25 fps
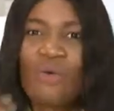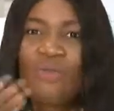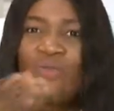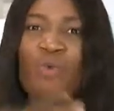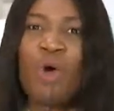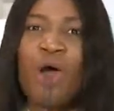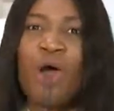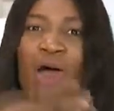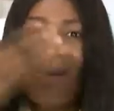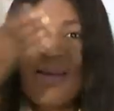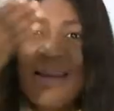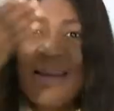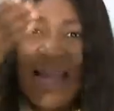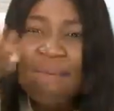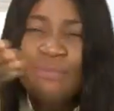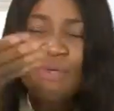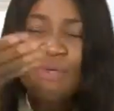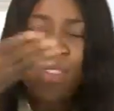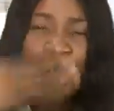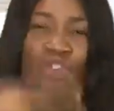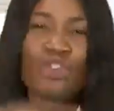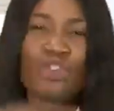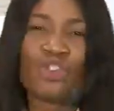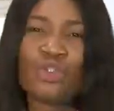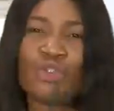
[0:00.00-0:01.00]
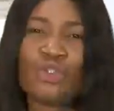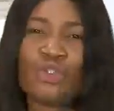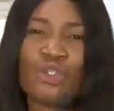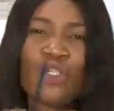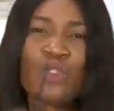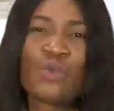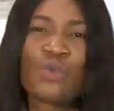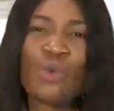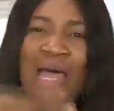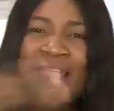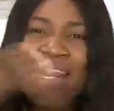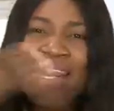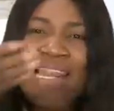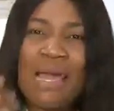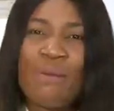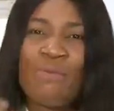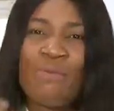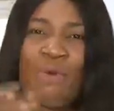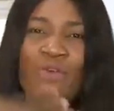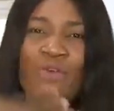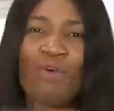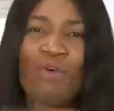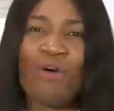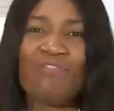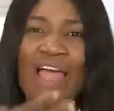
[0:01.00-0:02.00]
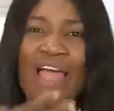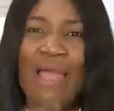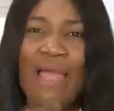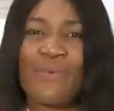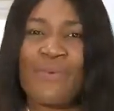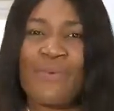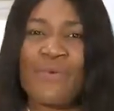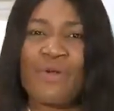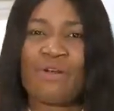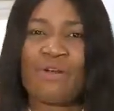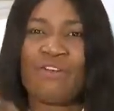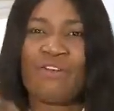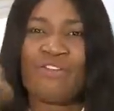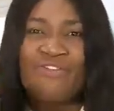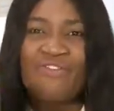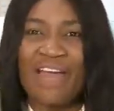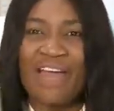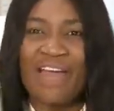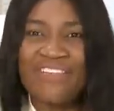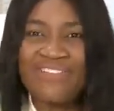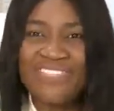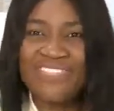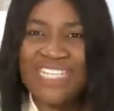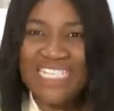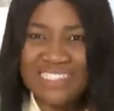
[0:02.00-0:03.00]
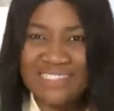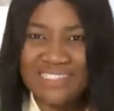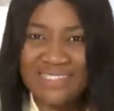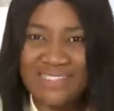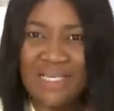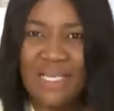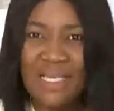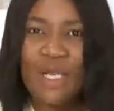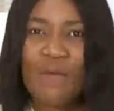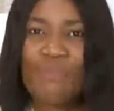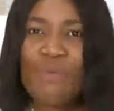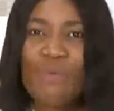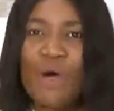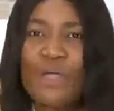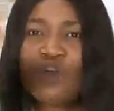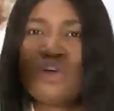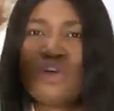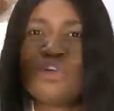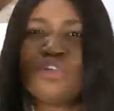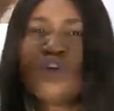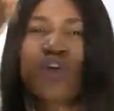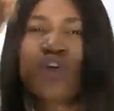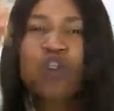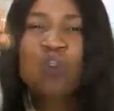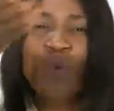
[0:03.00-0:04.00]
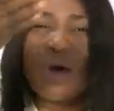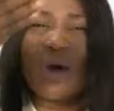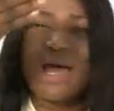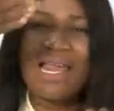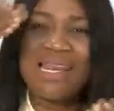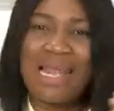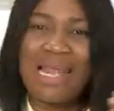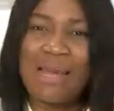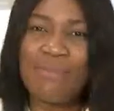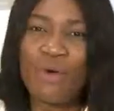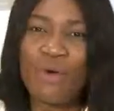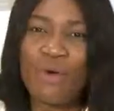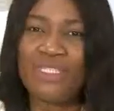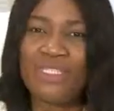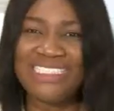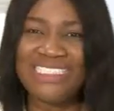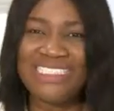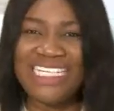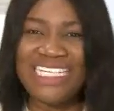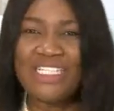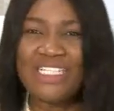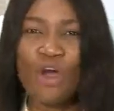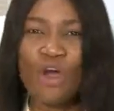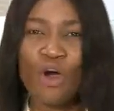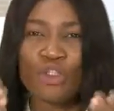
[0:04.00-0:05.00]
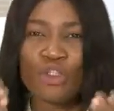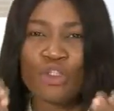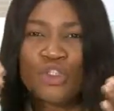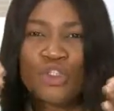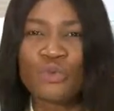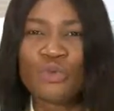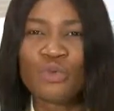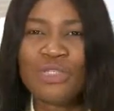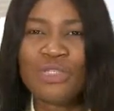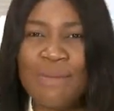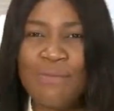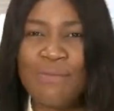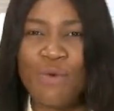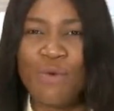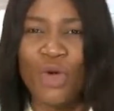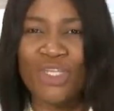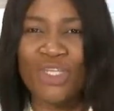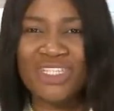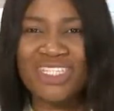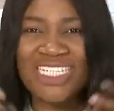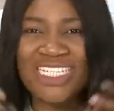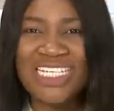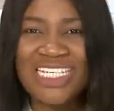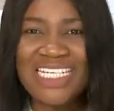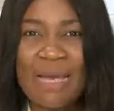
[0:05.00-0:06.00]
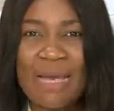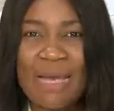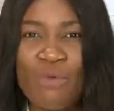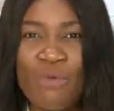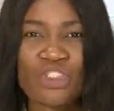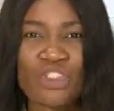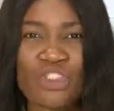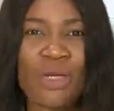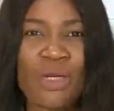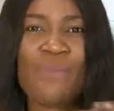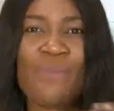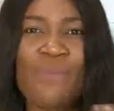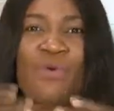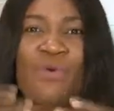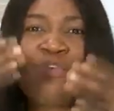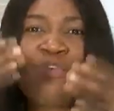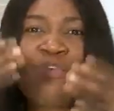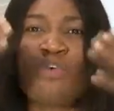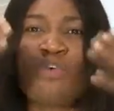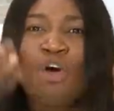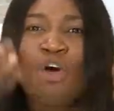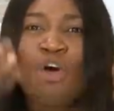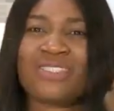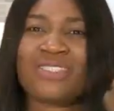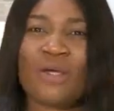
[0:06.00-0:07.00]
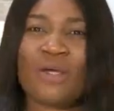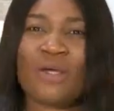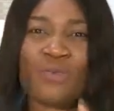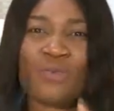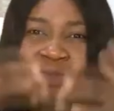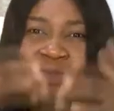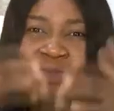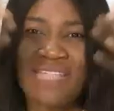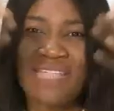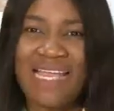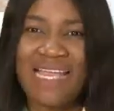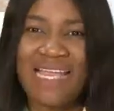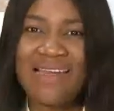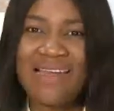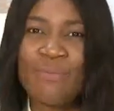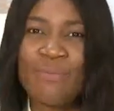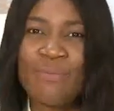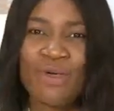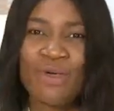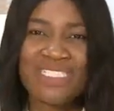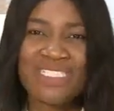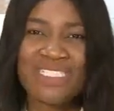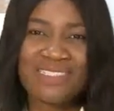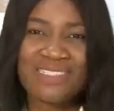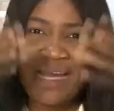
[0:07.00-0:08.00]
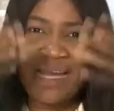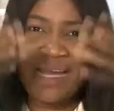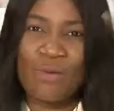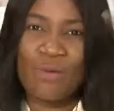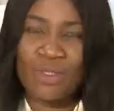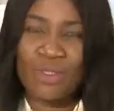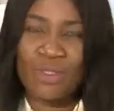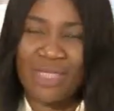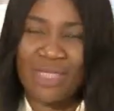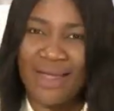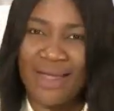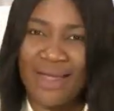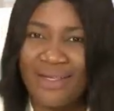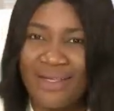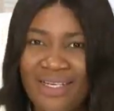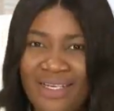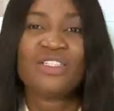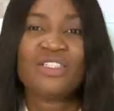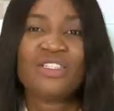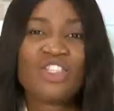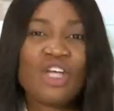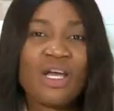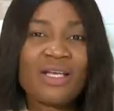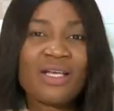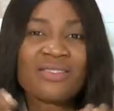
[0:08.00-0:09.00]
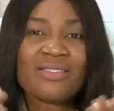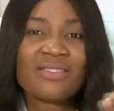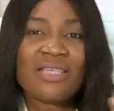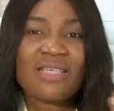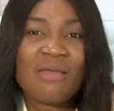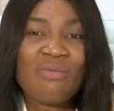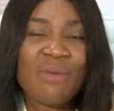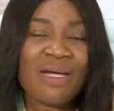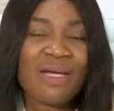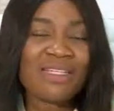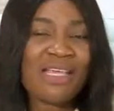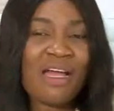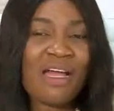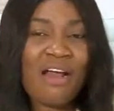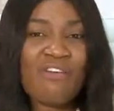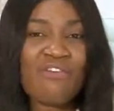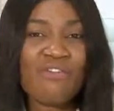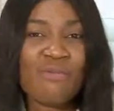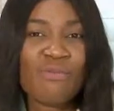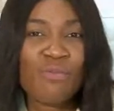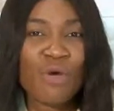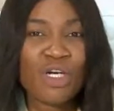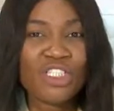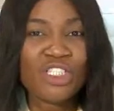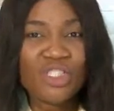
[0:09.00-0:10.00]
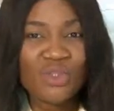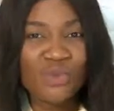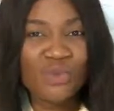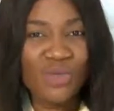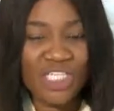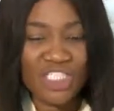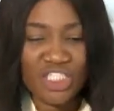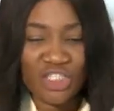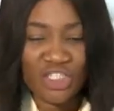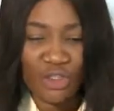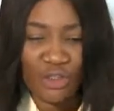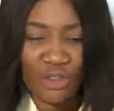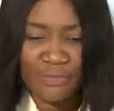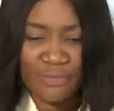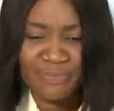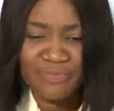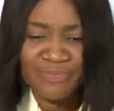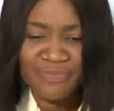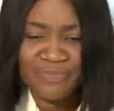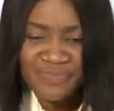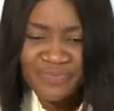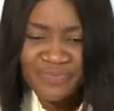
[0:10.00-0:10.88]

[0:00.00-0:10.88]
One lemon, you should use 1 lemon over a period of 5 days. But you use 1 lemon in a day, or 2 lemon, or 3 lemons. Some people even cut up to 10 lemon inside water. Just a matter of moderation.